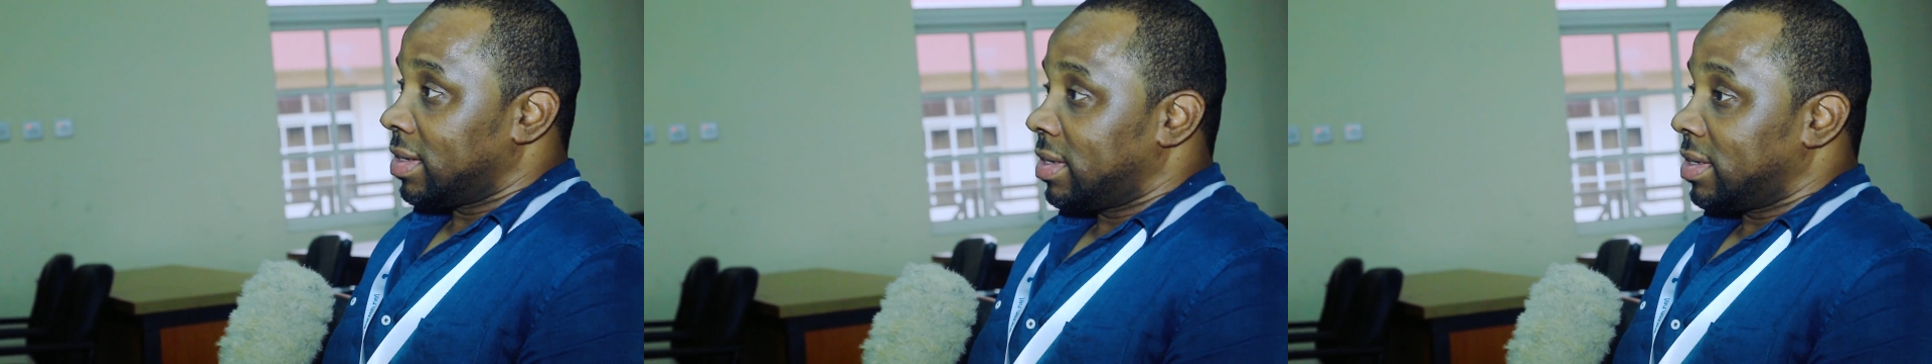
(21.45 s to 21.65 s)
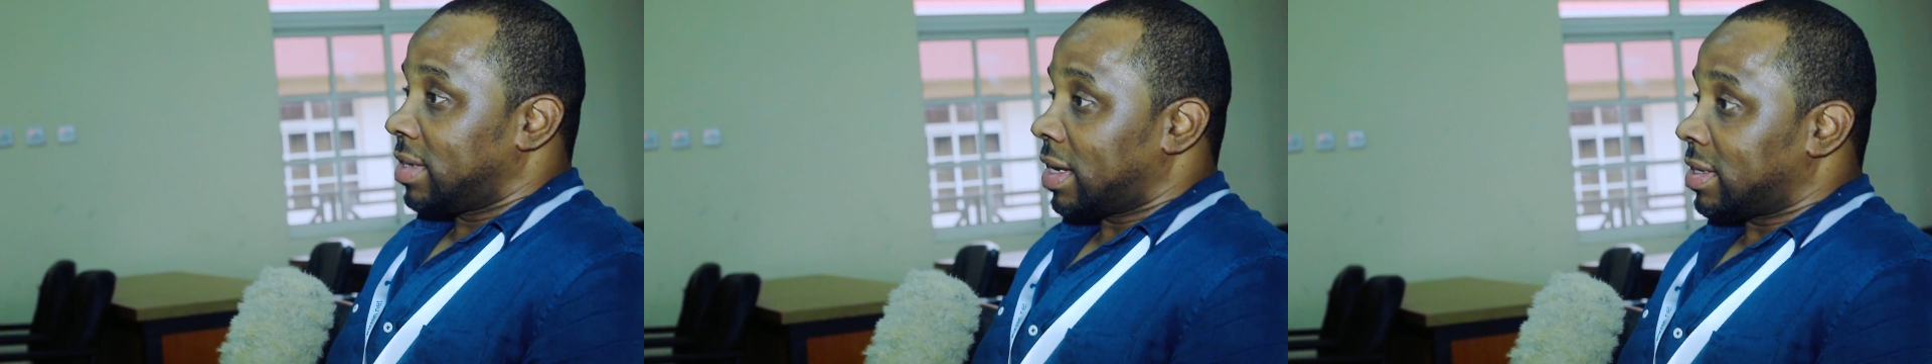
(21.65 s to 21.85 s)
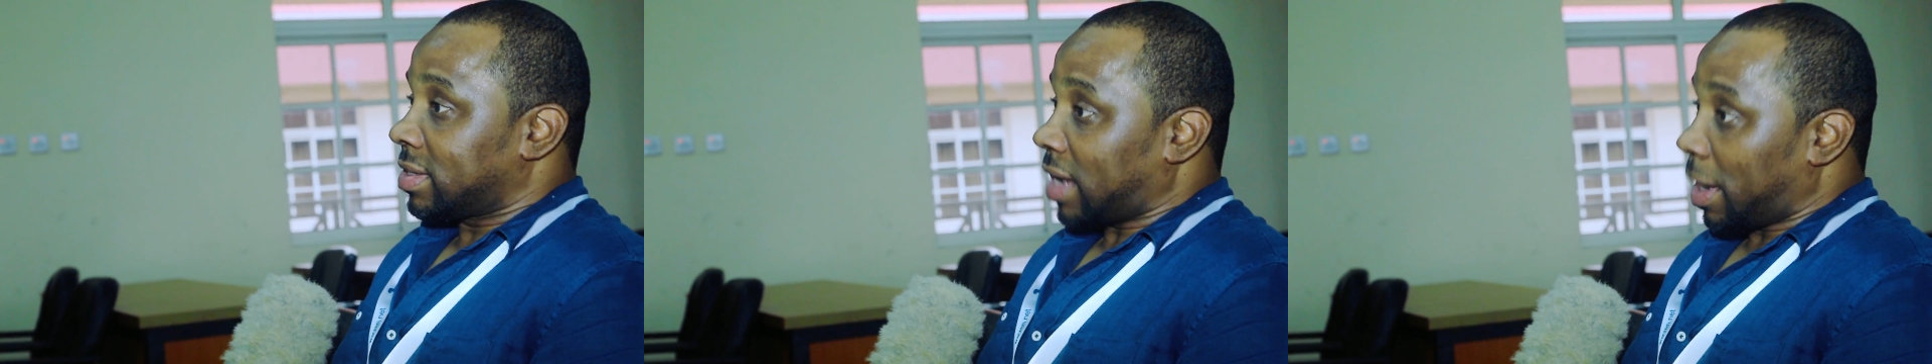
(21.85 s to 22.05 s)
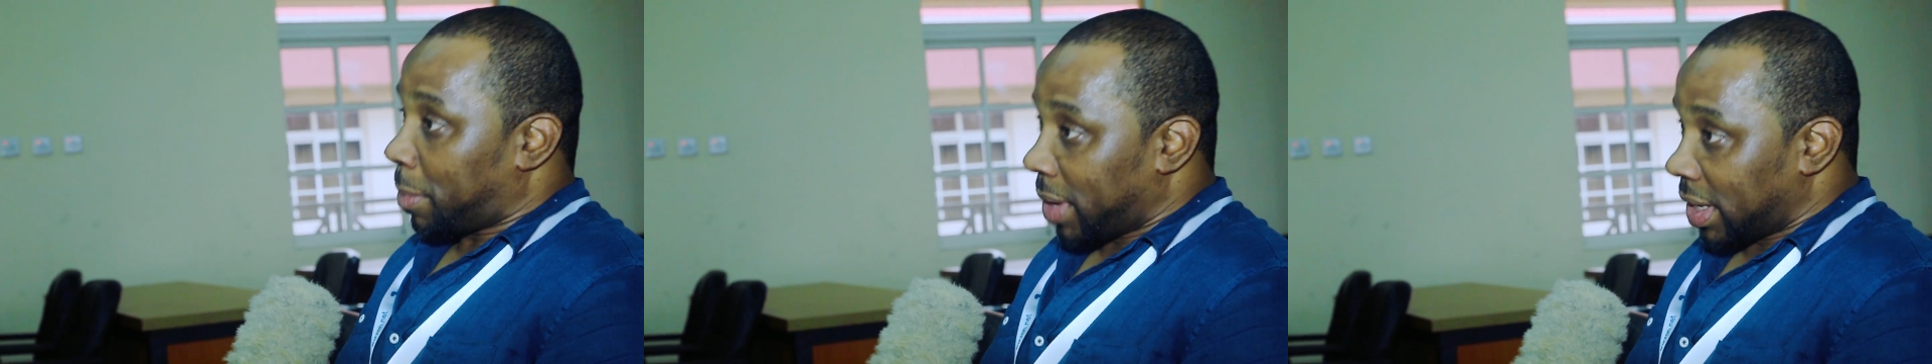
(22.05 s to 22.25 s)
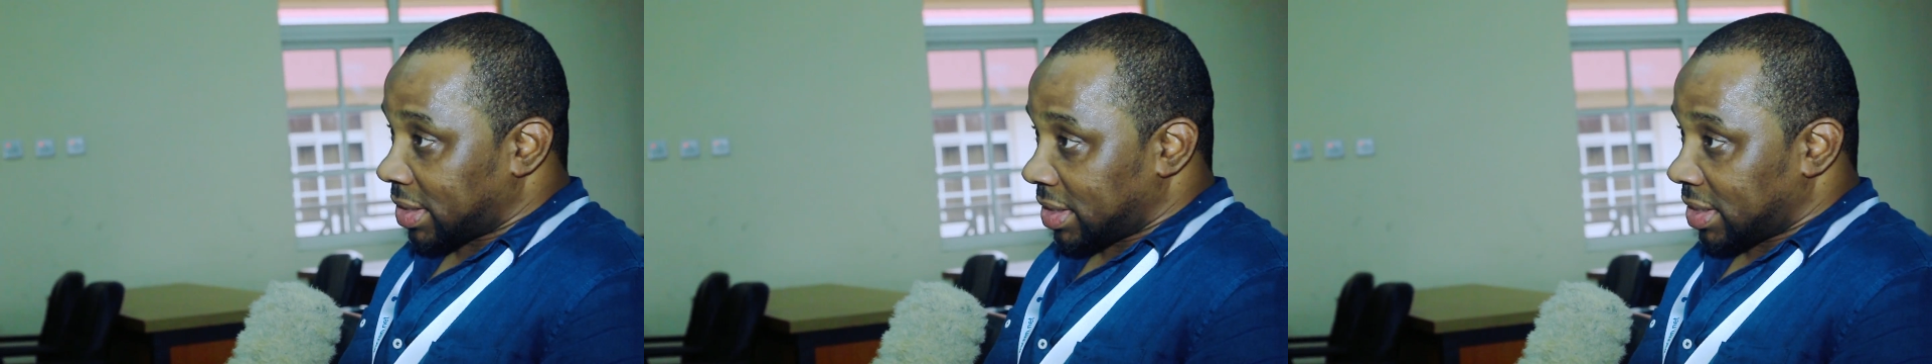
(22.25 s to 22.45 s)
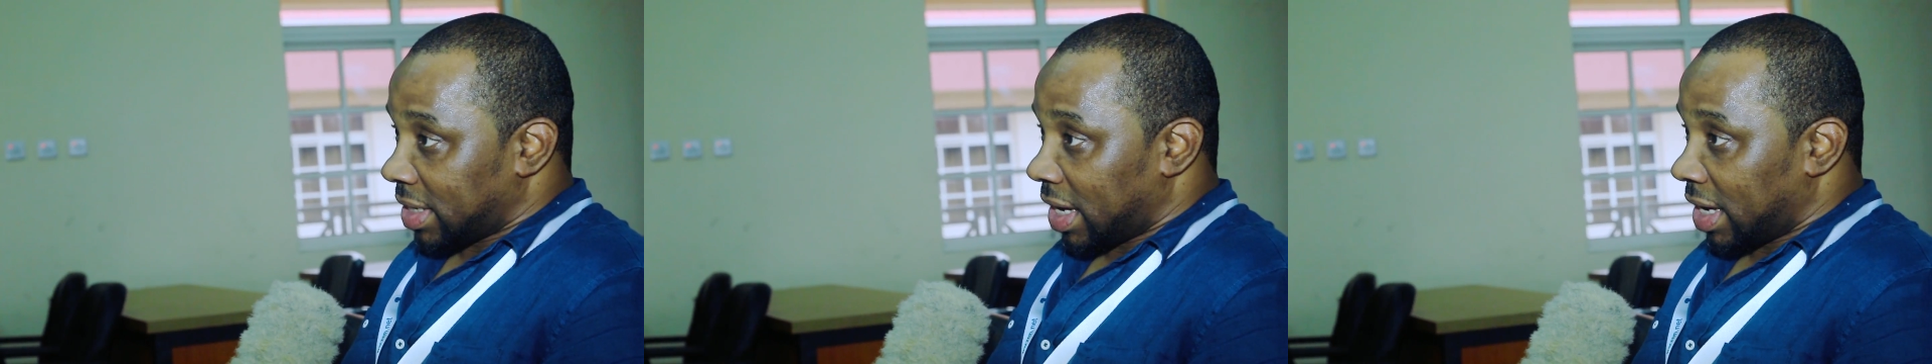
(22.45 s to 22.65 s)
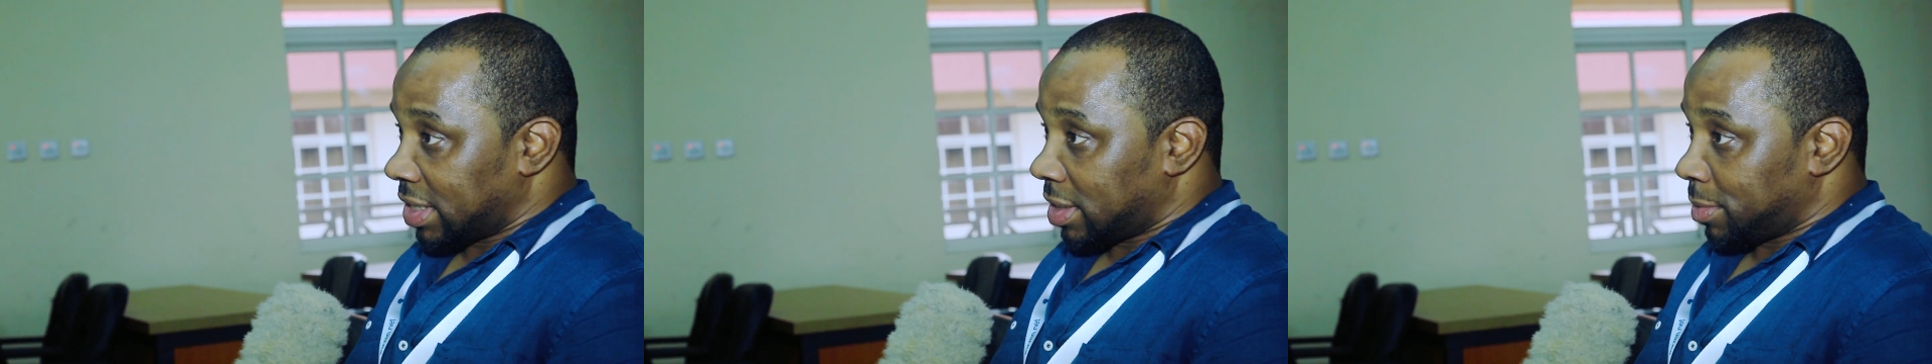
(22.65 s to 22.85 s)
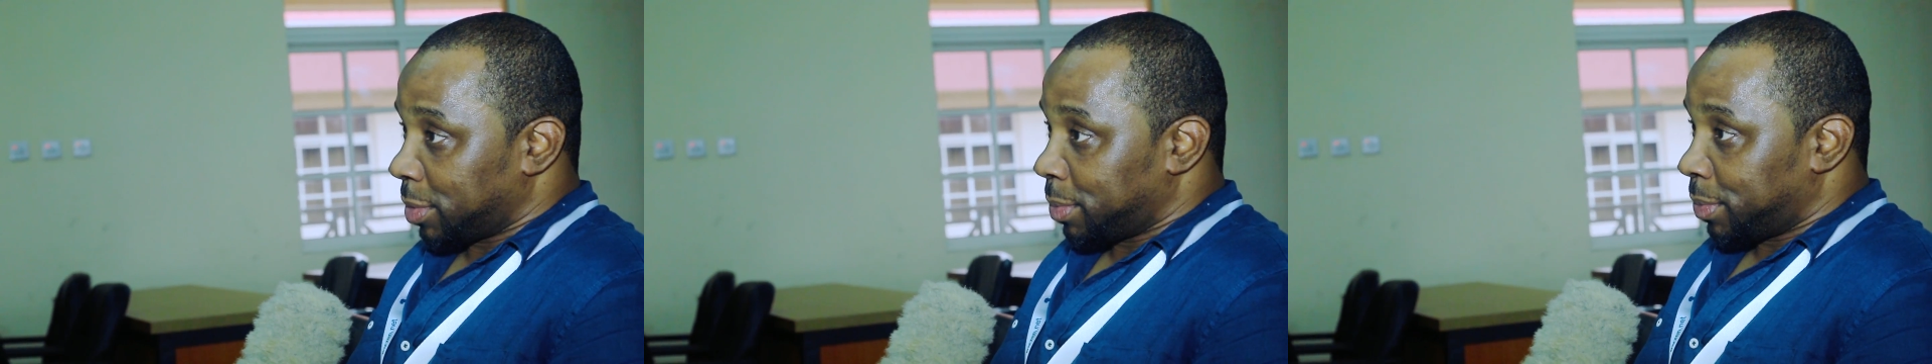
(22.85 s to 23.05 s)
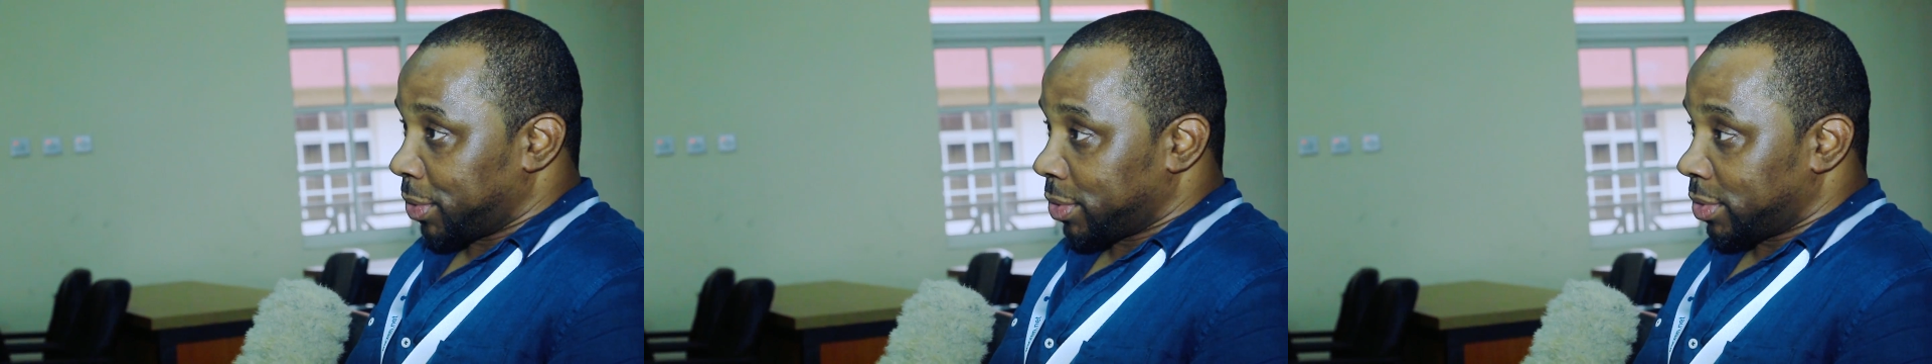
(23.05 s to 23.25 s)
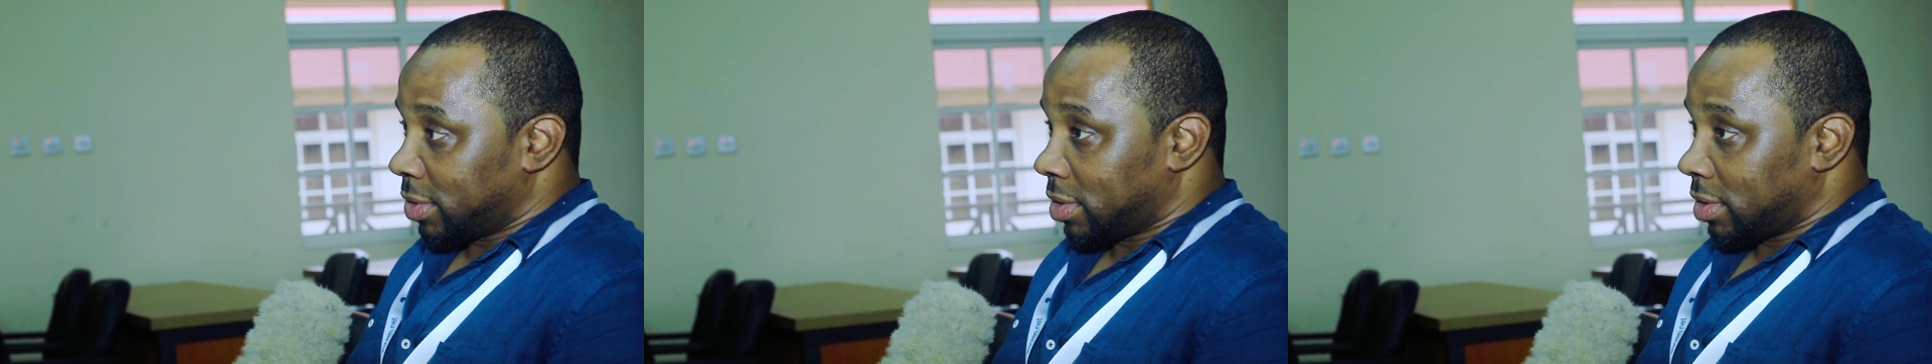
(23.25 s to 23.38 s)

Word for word: that capacity has to be built